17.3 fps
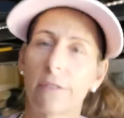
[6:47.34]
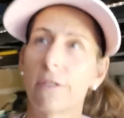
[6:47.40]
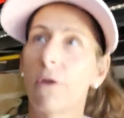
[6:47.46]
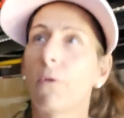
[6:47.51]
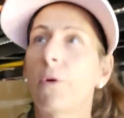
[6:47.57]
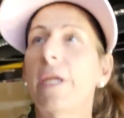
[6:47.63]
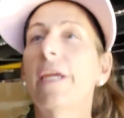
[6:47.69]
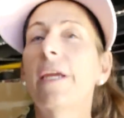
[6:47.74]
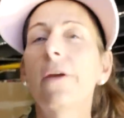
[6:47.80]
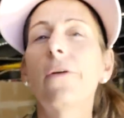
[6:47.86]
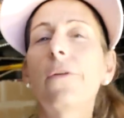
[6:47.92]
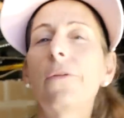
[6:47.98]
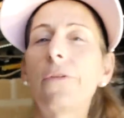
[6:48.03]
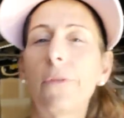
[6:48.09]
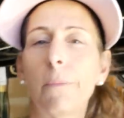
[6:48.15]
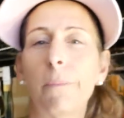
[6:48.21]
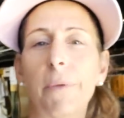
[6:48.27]
so
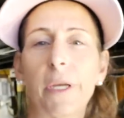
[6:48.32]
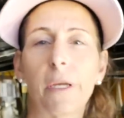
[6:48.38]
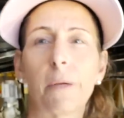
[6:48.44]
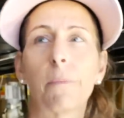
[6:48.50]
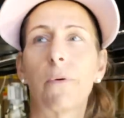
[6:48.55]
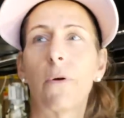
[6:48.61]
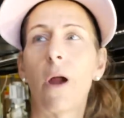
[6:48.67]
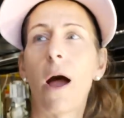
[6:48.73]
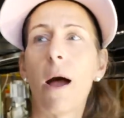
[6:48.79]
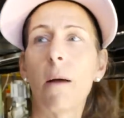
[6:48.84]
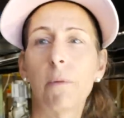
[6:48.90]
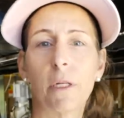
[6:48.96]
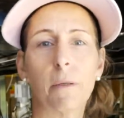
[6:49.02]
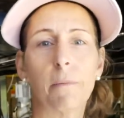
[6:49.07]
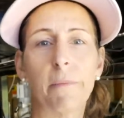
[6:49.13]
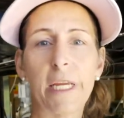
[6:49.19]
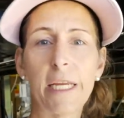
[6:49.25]
here's the big
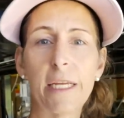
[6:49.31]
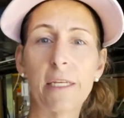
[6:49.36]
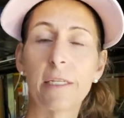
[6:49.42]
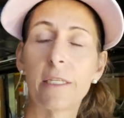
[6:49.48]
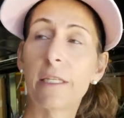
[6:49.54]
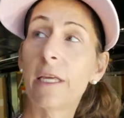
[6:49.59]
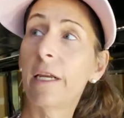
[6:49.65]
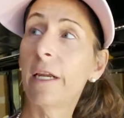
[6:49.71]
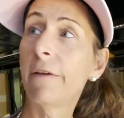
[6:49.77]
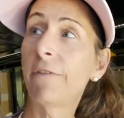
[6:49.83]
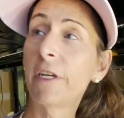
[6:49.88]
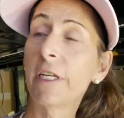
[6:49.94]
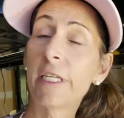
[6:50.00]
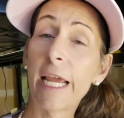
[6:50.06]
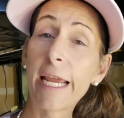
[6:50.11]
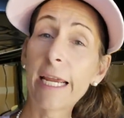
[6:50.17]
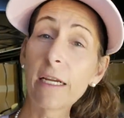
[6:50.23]
problem, is that if you
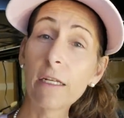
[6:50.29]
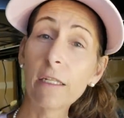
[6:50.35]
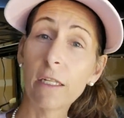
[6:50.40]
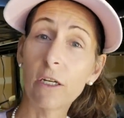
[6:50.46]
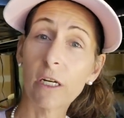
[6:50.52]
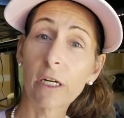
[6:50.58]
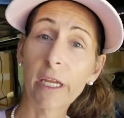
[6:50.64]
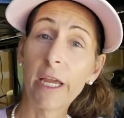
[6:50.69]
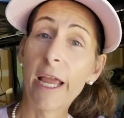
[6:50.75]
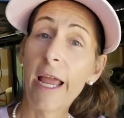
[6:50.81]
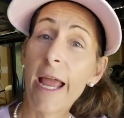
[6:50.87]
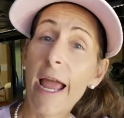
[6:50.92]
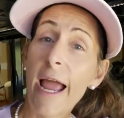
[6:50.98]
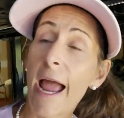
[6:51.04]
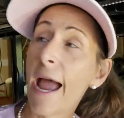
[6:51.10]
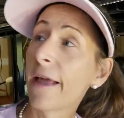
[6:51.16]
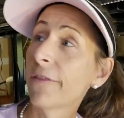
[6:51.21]
take a look
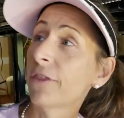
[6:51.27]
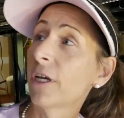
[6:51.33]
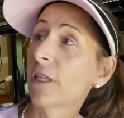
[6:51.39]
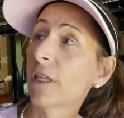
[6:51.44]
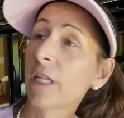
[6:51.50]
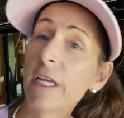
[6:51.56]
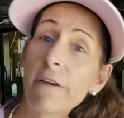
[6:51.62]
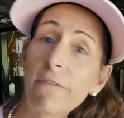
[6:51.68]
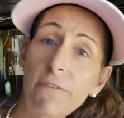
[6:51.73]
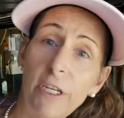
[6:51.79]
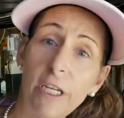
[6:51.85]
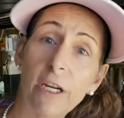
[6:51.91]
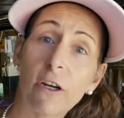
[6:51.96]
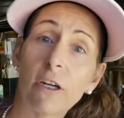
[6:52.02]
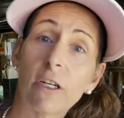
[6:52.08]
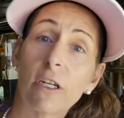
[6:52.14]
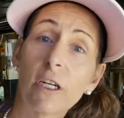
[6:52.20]
at the lift
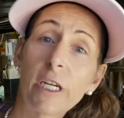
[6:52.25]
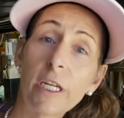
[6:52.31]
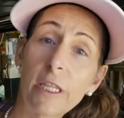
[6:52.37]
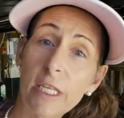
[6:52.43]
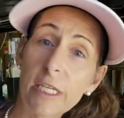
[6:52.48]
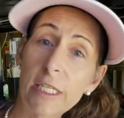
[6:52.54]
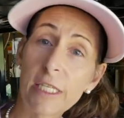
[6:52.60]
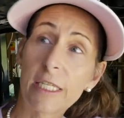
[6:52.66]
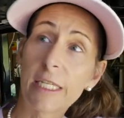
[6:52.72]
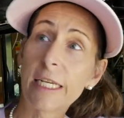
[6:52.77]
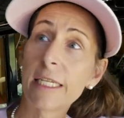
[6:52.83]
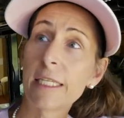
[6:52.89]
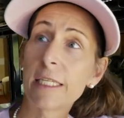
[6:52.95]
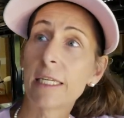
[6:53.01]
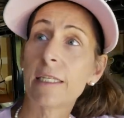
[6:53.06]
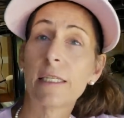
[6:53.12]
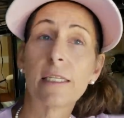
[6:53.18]
here, and look at this
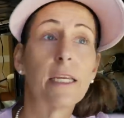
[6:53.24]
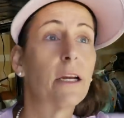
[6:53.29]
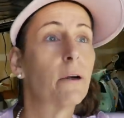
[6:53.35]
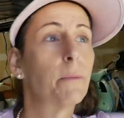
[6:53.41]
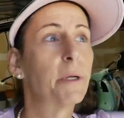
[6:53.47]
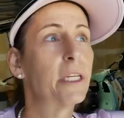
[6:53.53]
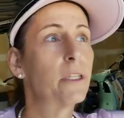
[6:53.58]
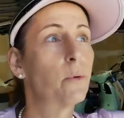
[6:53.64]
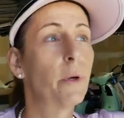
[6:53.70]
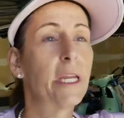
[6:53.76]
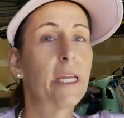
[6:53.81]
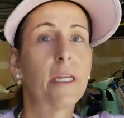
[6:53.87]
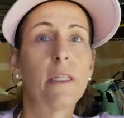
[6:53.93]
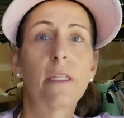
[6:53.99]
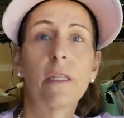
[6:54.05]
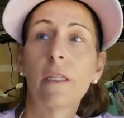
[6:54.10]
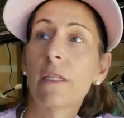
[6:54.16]
distance here
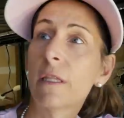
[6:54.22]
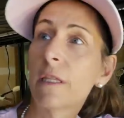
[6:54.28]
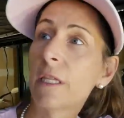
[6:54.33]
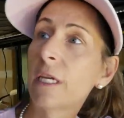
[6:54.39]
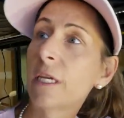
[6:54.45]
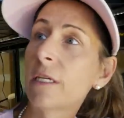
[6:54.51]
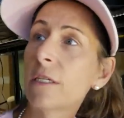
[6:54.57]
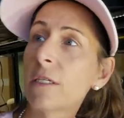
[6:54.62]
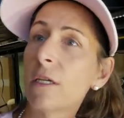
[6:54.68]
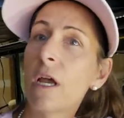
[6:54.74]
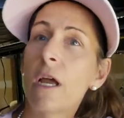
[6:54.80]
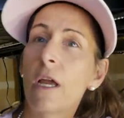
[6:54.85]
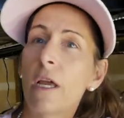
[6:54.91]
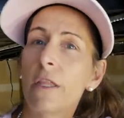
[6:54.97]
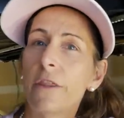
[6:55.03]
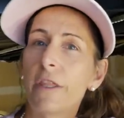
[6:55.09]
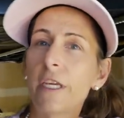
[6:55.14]
between these,
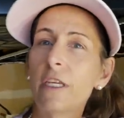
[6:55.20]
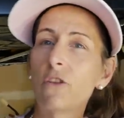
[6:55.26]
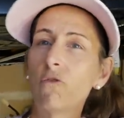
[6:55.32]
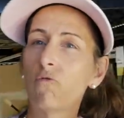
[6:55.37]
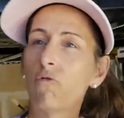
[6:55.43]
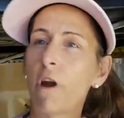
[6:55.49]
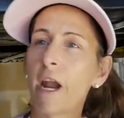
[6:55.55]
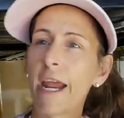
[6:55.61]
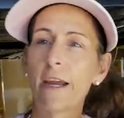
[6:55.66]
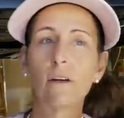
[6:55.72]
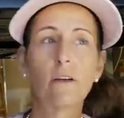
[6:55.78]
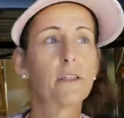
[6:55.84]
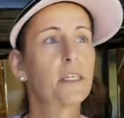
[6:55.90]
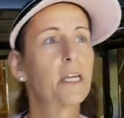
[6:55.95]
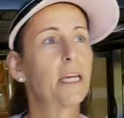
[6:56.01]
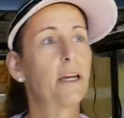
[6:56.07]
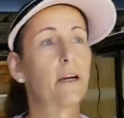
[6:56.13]
these
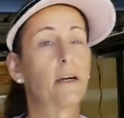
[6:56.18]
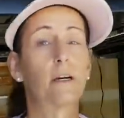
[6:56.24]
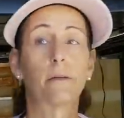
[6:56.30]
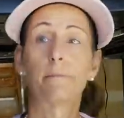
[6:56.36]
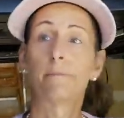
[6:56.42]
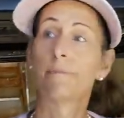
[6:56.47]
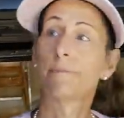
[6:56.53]
rails here,